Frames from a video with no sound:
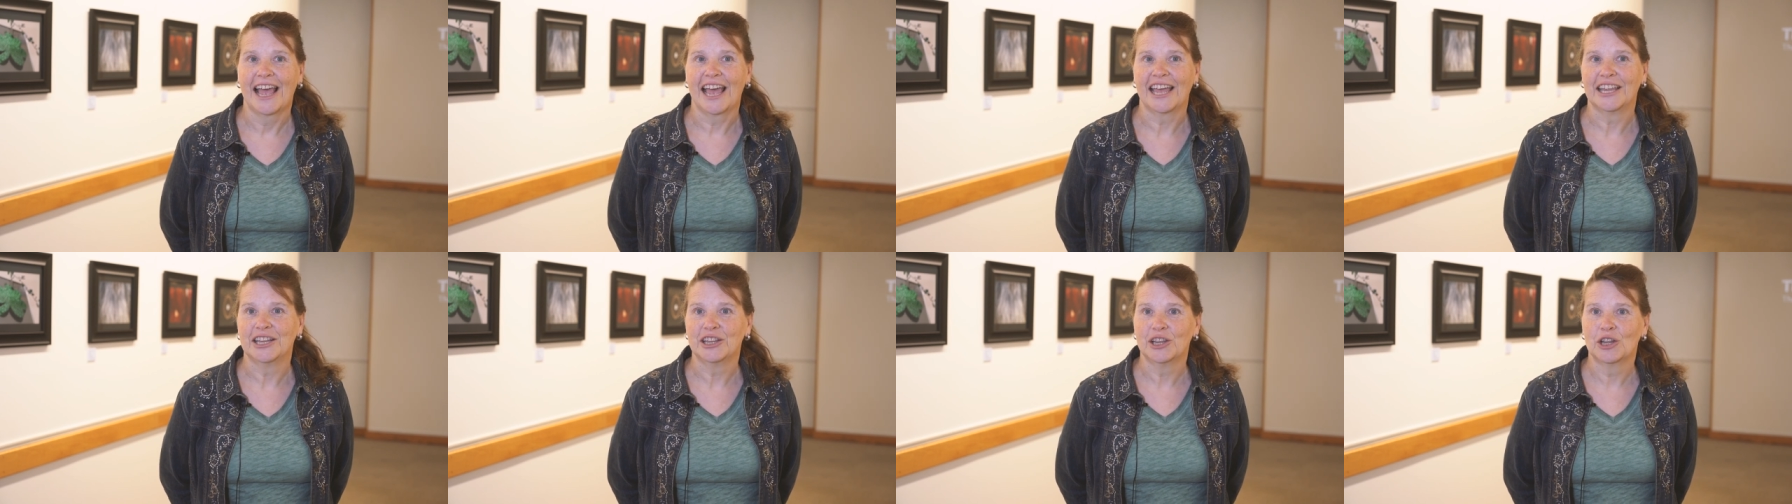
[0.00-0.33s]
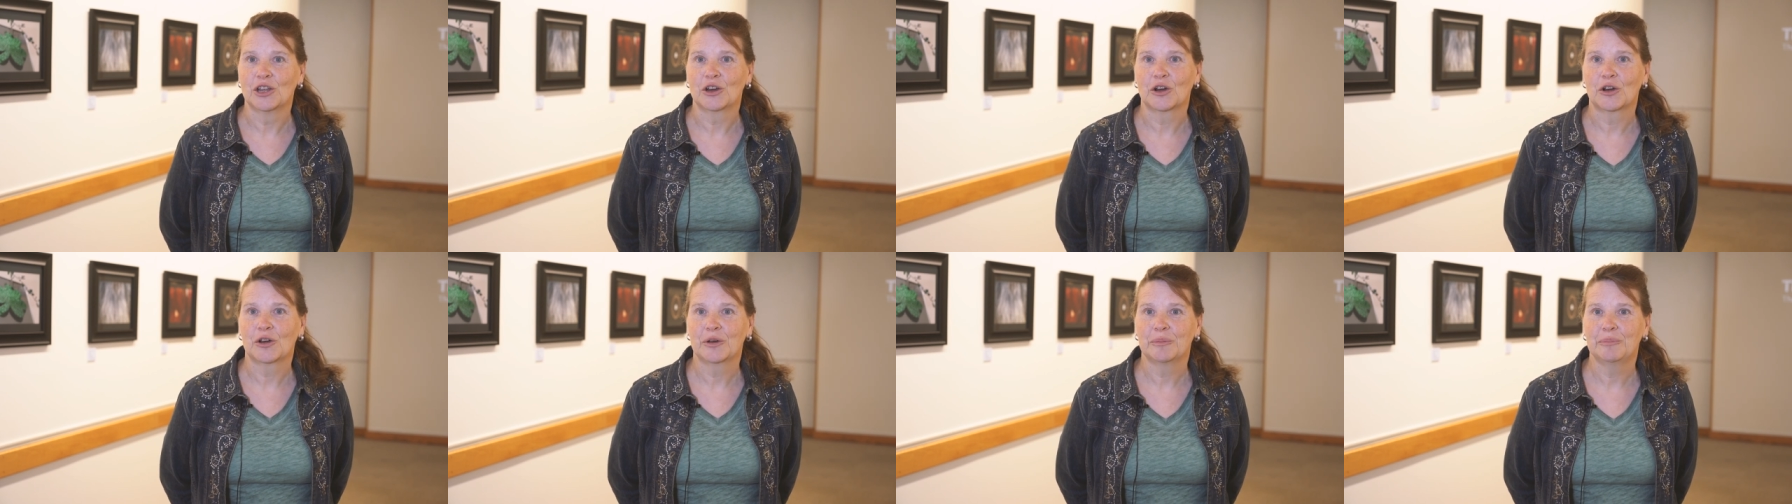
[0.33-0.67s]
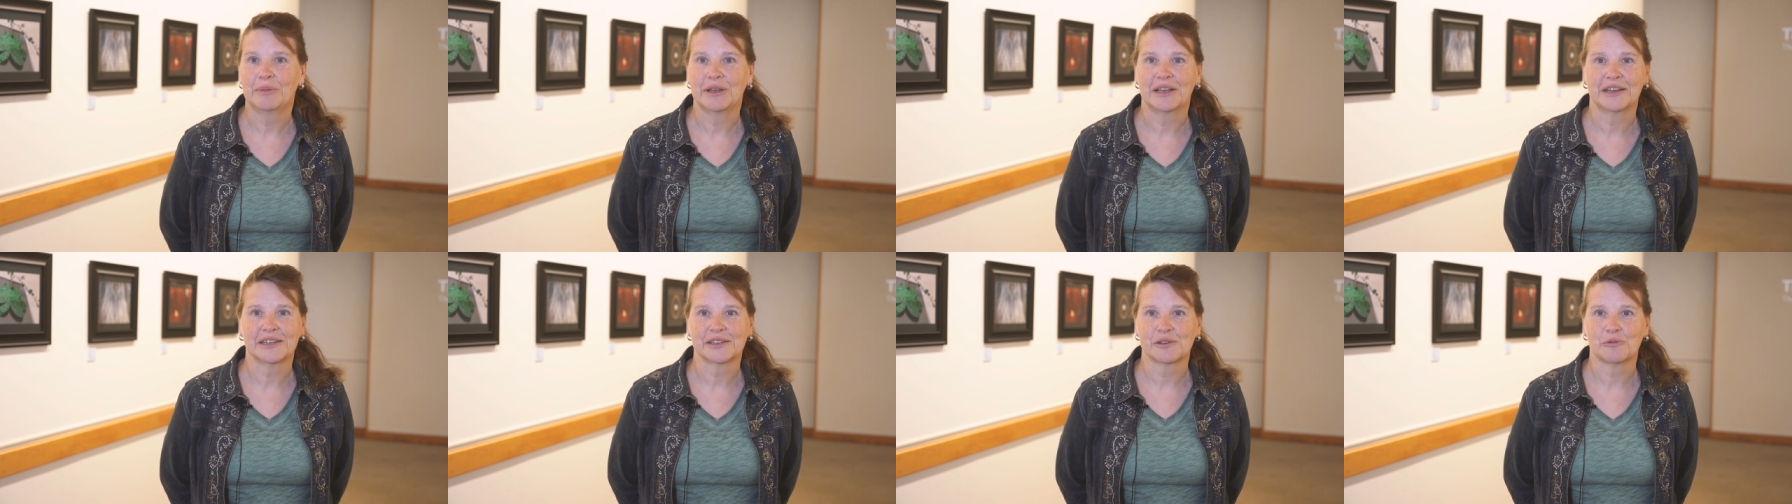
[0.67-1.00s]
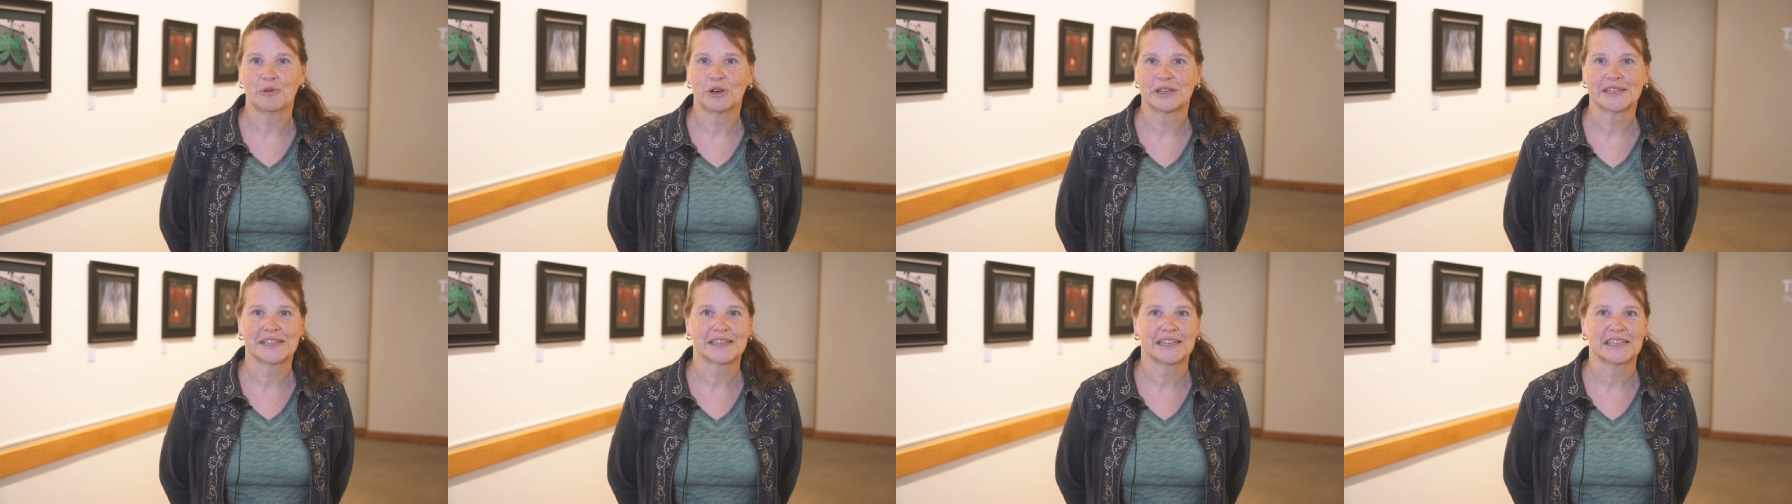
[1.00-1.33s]
and learn, because
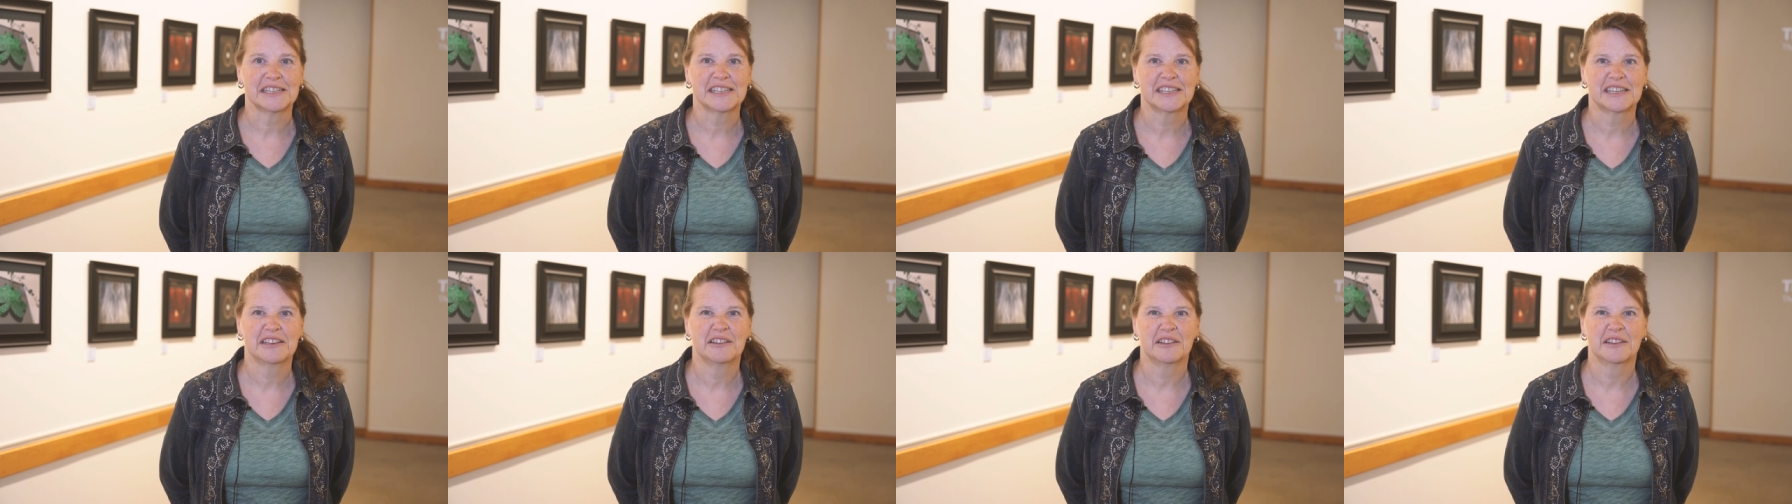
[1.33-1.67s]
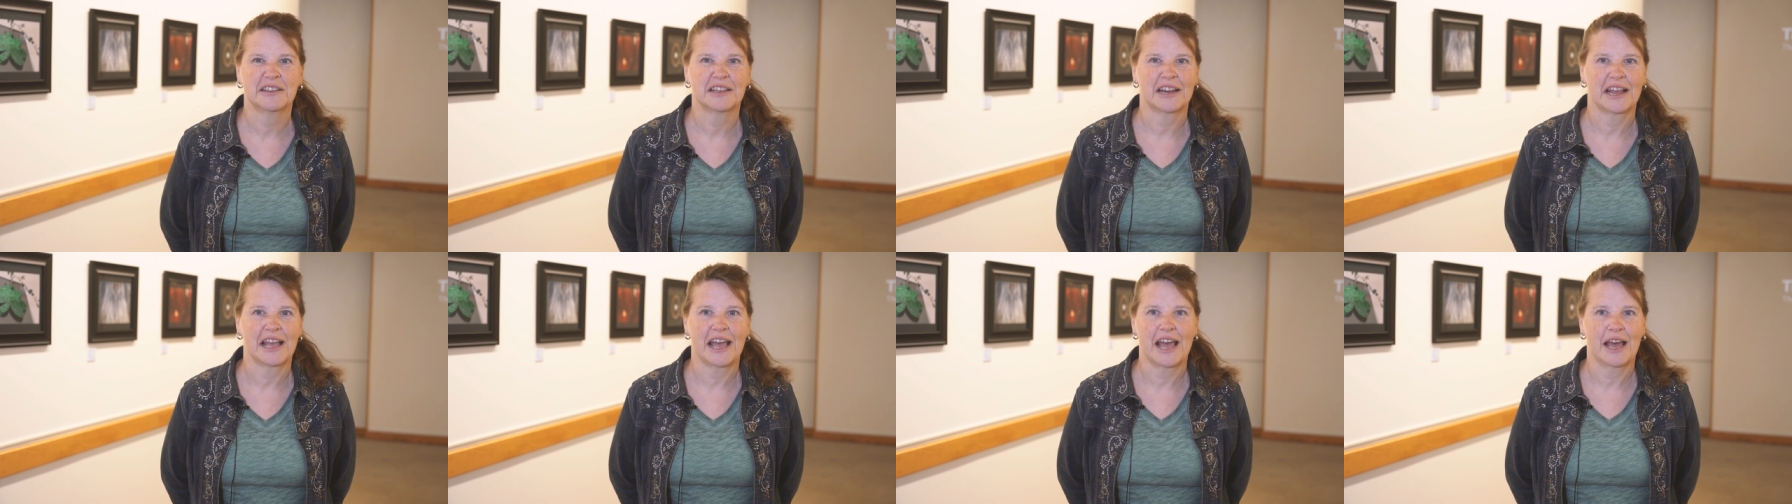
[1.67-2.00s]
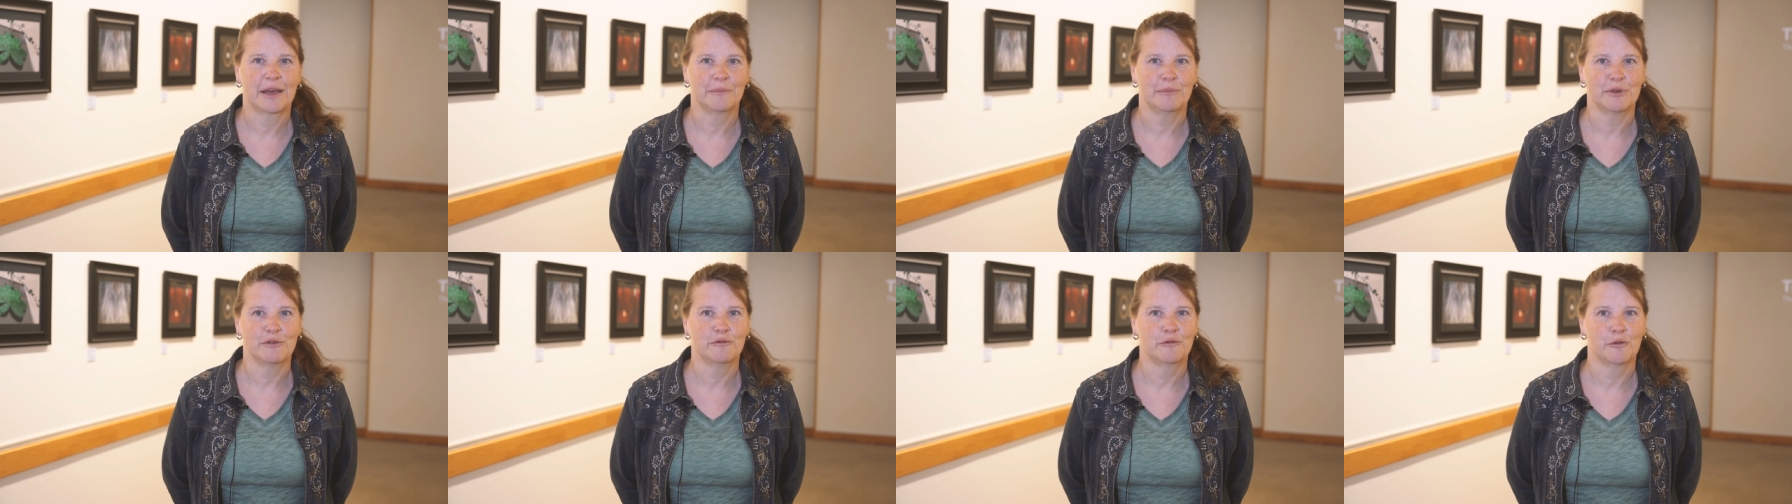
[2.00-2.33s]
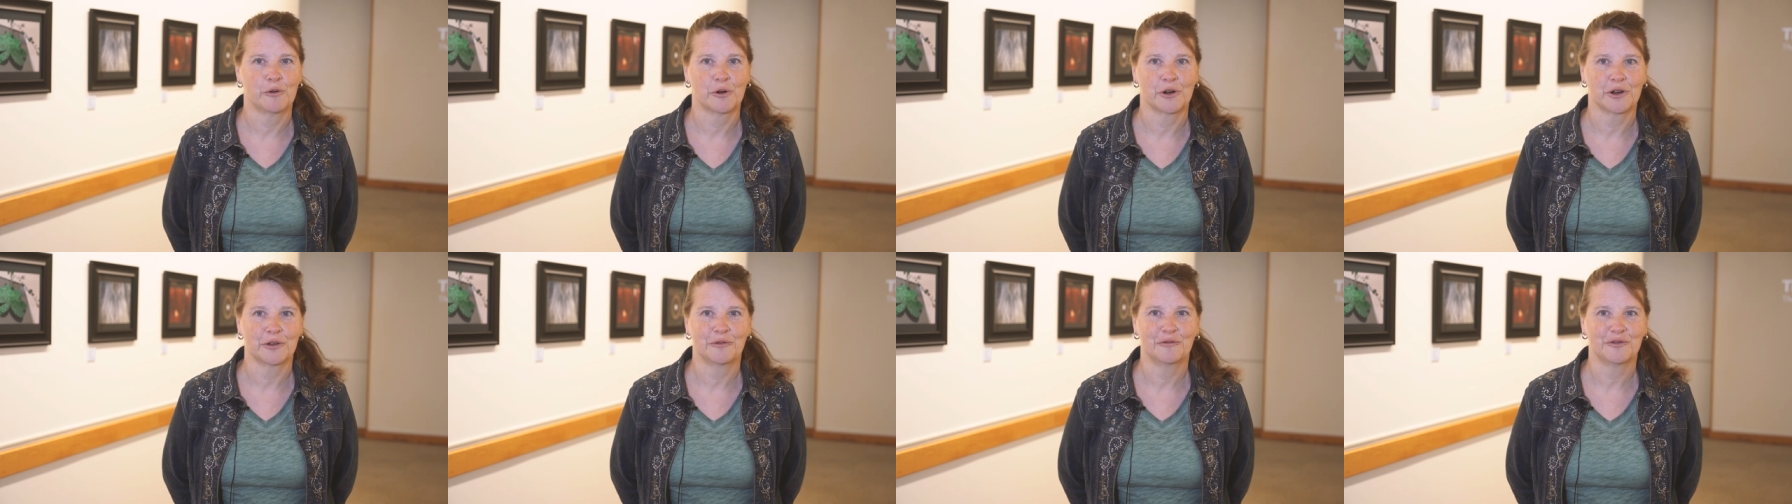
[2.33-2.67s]
it wasn't a skill that I had
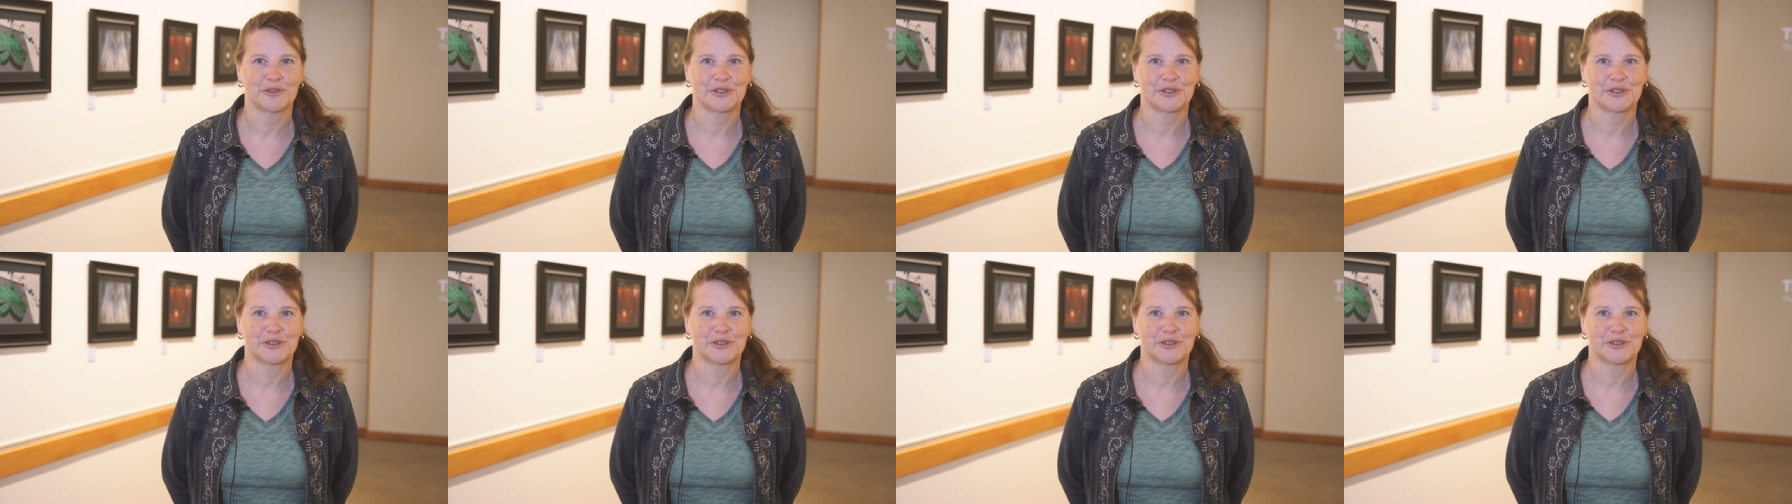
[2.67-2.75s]
before in